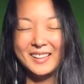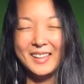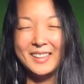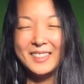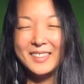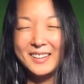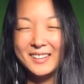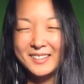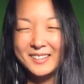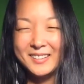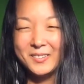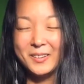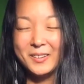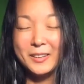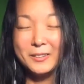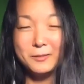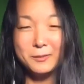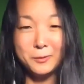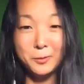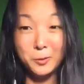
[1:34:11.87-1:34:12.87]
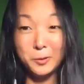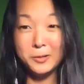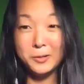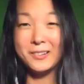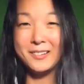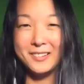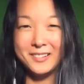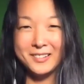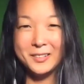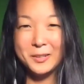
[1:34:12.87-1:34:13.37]
Thank you. And
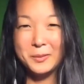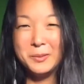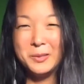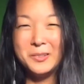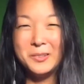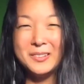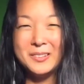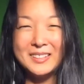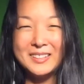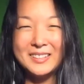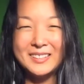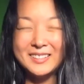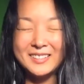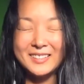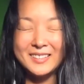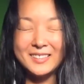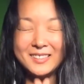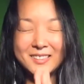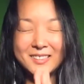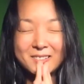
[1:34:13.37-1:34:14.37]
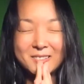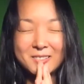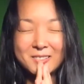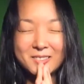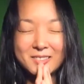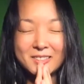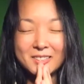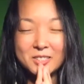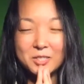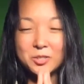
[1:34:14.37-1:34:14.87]
for our community and
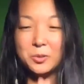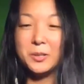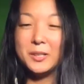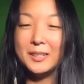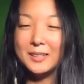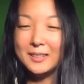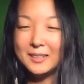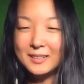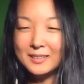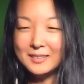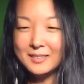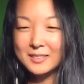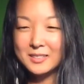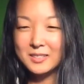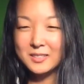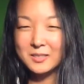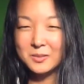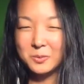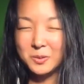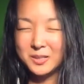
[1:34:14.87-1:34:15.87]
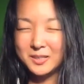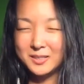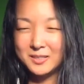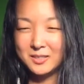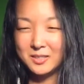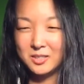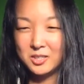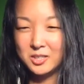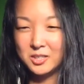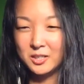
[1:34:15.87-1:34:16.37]
those joining us, I just wanted
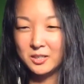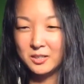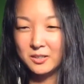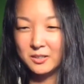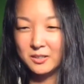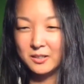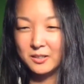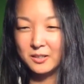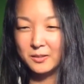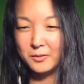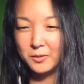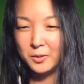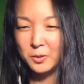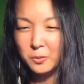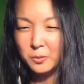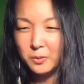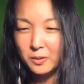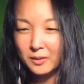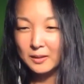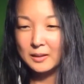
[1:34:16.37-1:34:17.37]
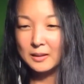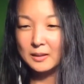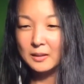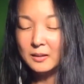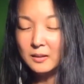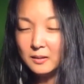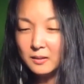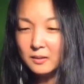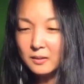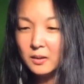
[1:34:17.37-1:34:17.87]
to share a few
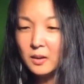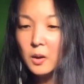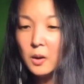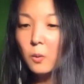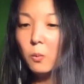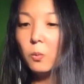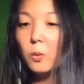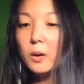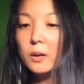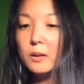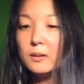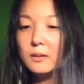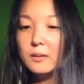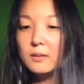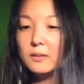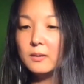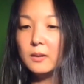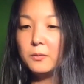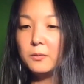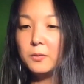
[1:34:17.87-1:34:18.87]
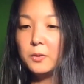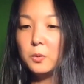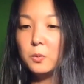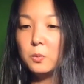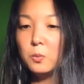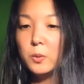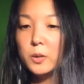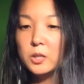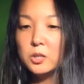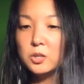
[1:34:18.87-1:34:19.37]
things. One is if you
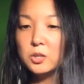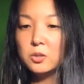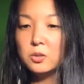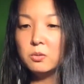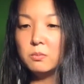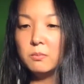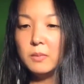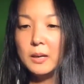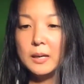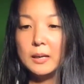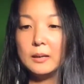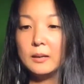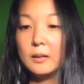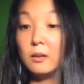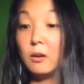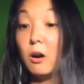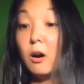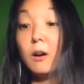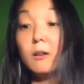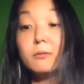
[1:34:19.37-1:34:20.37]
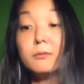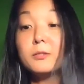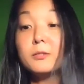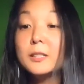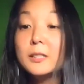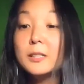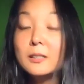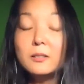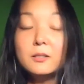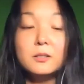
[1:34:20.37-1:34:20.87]
wish to make an
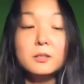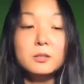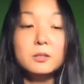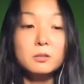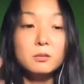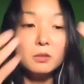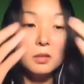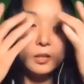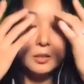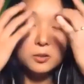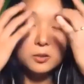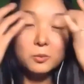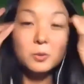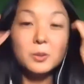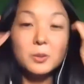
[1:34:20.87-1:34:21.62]
offering to Dr.